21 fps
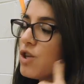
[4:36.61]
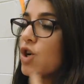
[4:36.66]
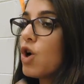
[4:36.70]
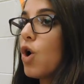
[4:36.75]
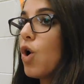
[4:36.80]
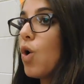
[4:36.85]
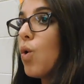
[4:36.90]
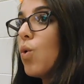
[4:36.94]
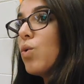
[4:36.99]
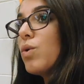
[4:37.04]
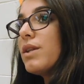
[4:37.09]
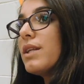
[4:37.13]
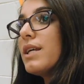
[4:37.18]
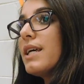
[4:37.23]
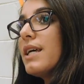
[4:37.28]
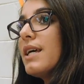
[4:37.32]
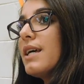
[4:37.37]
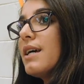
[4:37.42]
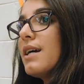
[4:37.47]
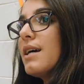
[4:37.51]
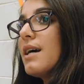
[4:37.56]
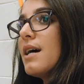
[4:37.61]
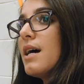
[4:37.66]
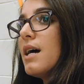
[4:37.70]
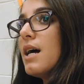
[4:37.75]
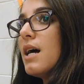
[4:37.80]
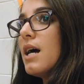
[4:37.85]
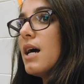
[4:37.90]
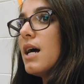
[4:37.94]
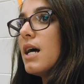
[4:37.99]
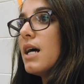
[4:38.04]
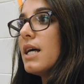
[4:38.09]
The only
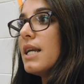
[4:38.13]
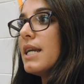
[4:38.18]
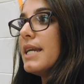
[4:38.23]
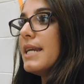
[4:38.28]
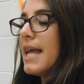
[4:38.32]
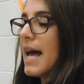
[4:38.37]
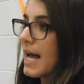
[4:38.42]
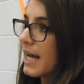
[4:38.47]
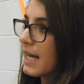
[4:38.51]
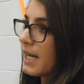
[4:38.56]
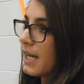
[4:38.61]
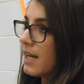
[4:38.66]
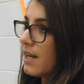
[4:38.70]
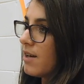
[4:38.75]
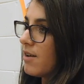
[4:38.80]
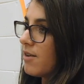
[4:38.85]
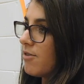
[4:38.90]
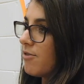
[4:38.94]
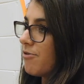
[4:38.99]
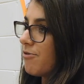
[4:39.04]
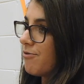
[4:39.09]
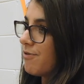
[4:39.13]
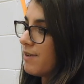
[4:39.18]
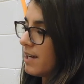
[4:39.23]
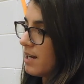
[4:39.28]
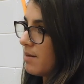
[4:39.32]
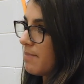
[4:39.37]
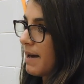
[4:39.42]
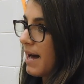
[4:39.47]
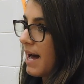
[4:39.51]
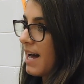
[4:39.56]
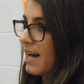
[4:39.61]
negative
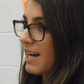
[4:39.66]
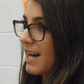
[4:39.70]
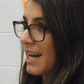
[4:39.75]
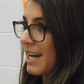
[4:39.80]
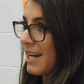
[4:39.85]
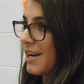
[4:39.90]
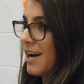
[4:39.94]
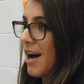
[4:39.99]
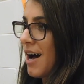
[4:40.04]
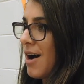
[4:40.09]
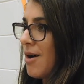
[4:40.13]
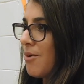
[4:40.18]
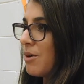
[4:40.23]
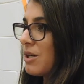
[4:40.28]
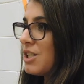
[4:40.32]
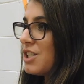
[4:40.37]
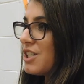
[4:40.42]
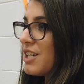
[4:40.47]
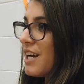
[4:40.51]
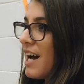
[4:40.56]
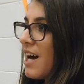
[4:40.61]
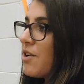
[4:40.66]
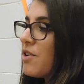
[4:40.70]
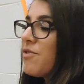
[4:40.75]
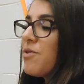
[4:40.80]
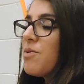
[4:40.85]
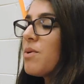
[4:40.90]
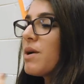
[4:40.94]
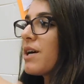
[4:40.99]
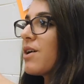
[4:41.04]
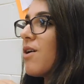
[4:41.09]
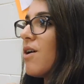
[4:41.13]
feedback I got, which I don't
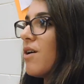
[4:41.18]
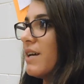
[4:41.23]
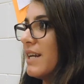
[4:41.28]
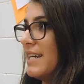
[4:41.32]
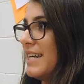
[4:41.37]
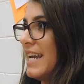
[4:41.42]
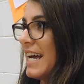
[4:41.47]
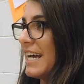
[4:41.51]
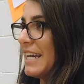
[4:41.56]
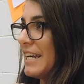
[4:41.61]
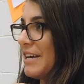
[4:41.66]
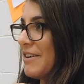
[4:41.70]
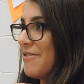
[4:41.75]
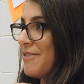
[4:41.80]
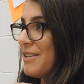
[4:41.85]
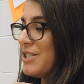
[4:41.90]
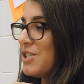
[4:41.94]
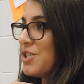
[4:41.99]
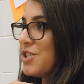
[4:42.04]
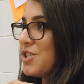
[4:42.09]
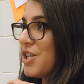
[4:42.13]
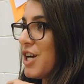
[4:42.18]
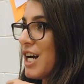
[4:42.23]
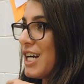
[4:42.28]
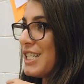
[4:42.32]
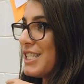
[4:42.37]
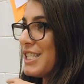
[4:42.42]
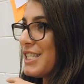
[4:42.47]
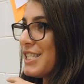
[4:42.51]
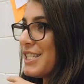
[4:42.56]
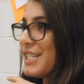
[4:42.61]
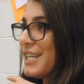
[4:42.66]
even want to call it negative, it's
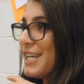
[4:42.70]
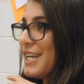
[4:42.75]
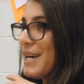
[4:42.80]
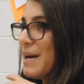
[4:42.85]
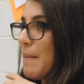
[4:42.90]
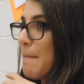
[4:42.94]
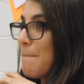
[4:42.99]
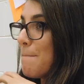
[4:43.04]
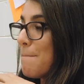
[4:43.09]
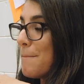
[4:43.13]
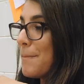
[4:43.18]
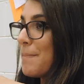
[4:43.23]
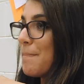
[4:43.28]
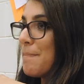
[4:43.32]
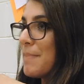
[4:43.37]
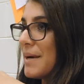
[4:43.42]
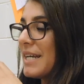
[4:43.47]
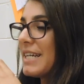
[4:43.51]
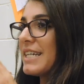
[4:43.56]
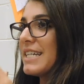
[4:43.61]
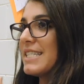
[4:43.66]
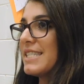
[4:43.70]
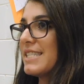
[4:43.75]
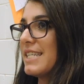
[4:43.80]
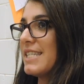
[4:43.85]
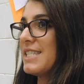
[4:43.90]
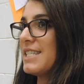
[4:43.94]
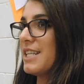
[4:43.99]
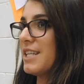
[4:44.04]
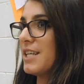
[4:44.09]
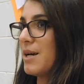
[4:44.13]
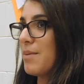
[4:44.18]
just been
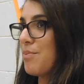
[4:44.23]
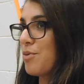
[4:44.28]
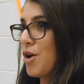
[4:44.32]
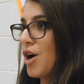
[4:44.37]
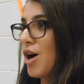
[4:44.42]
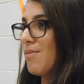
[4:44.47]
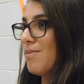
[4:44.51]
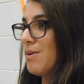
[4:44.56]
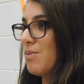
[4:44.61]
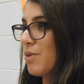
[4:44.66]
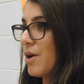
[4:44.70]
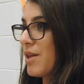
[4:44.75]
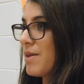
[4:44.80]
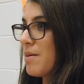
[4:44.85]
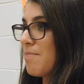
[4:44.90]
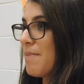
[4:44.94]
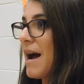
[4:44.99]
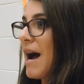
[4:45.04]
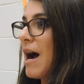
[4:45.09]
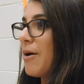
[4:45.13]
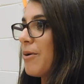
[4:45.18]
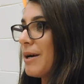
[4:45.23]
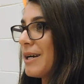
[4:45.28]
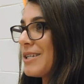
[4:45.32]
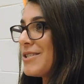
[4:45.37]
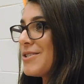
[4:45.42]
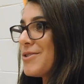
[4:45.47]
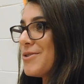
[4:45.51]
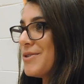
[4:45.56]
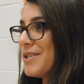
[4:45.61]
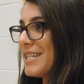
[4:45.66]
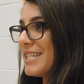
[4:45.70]
consistently a problem with empowering
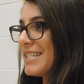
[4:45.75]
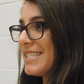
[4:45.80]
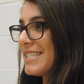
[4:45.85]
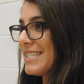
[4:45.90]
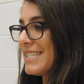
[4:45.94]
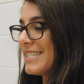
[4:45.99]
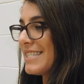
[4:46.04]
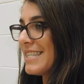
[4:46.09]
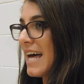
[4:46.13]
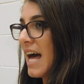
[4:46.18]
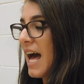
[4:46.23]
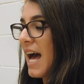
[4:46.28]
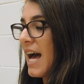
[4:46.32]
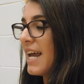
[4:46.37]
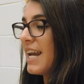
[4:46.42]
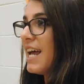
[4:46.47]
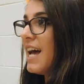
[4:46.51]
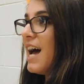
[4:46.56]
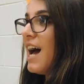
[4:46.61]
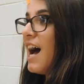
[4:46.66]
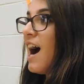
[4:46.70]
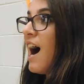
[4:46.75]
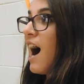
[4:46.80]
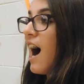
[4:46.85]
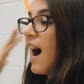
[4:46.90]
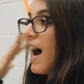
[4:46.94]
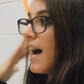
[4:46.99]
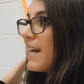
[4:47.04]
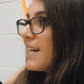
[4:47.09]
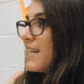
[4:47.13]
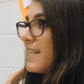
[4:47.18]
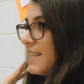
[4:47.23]
students, is that
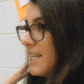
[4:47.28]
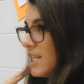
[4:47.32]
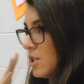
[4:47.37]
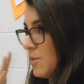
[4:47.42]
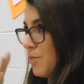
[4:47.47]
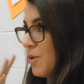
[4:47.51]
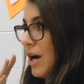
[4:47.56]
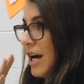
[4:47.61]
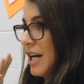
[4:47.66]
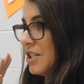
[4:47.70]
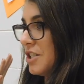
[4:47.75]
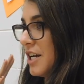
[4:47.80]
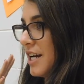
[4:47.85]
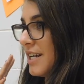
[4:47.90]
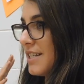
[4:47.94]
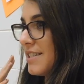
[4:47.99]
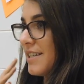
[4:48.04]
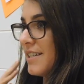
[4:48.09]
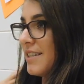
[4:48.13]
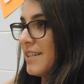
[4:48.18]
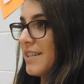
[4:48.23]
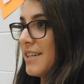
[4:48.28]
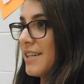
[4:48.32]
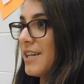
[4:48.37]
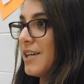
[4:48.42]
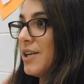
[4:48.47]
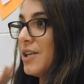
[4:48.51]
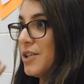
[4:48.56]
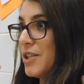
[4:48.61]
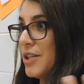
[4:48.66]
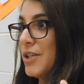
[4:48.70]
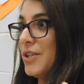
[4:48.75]
I did this project, and
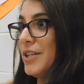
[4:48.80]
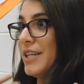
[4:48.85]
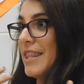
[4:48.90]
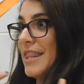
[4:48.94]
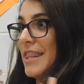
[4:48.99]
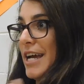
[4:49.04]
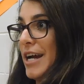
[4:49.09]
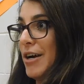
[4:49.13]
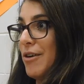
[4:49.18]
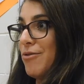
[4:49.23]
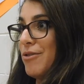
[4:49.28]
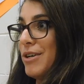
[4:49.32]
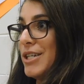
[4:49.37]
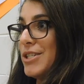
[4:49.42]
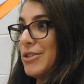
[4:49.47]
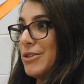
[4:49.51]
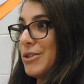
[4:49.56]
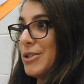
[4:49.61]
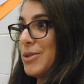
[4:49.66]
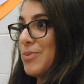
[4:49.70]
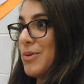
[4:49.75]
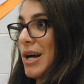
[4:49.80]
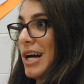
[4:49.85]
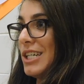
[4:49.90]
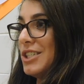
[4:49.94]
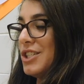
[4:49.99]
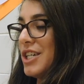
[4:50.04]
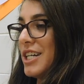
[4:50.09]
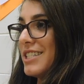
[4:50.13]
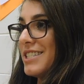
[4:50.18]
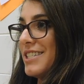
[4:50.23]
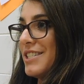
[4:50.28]
clearly their research
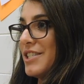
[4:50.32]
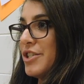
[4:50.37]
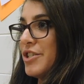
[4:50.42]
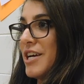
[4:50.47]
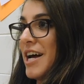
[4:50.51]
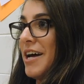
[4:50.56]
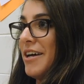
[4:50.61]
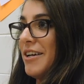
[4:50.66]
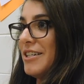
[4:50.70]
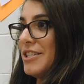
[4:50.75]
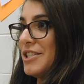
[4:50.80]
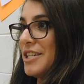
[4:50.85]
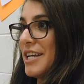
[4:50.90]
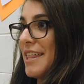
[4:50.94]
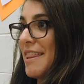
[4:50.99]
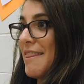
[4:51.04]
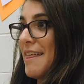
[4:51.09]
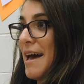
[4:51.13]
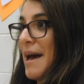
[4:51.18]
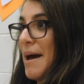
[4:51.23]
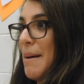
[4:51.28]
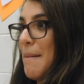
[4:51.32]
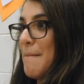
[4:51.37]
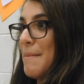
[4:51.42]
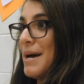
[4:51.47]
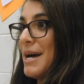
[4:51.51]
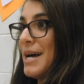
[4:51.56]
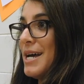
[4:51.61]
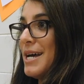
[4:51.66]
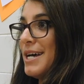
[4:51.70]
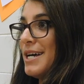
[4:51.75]
project is challenging them